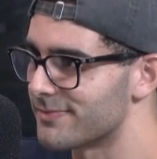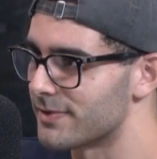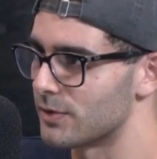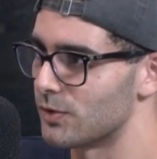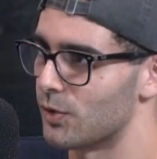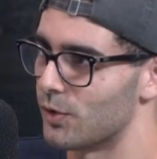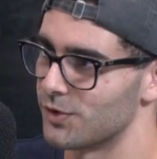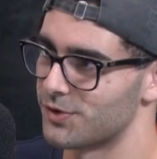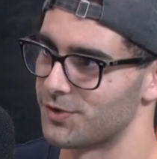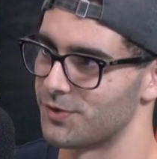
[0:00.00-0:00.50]
the
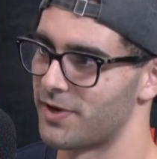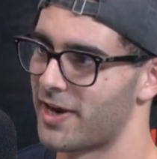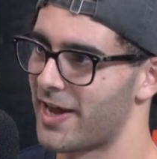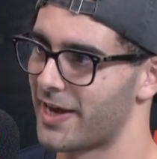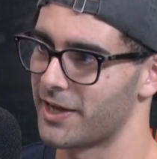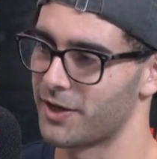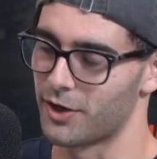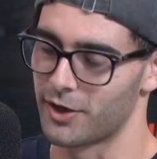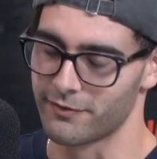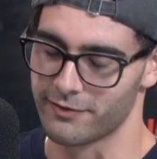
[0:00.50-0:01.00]
lawsuit
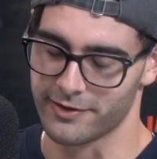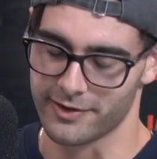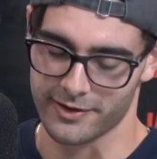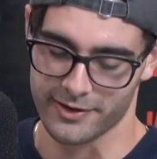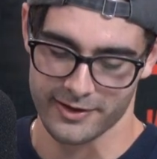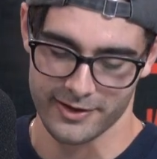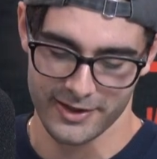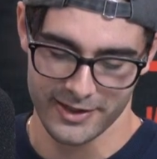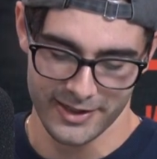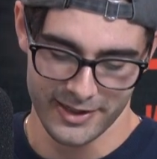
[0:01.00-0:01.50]
hanging over
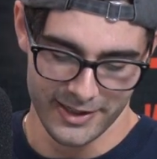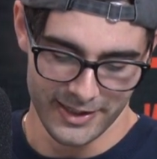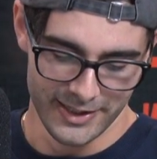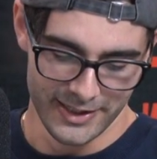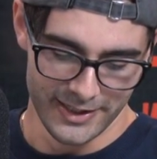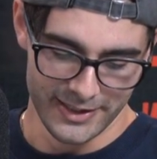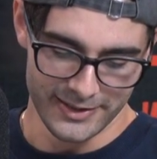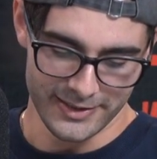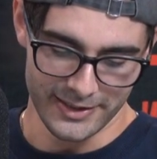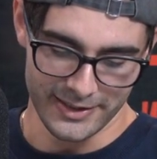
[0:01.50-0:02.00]
the
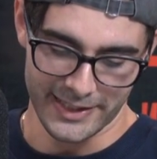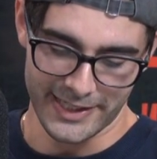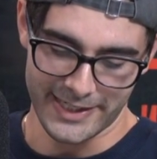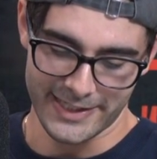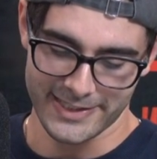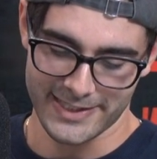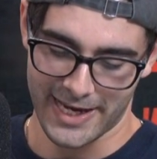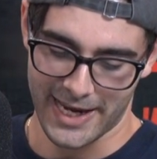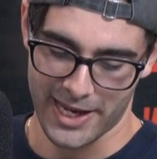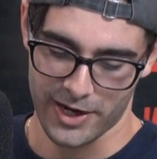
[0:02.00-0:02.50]

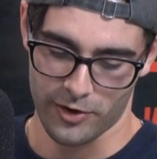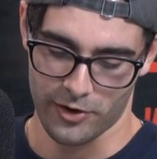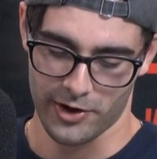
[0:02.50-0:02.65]
league's head.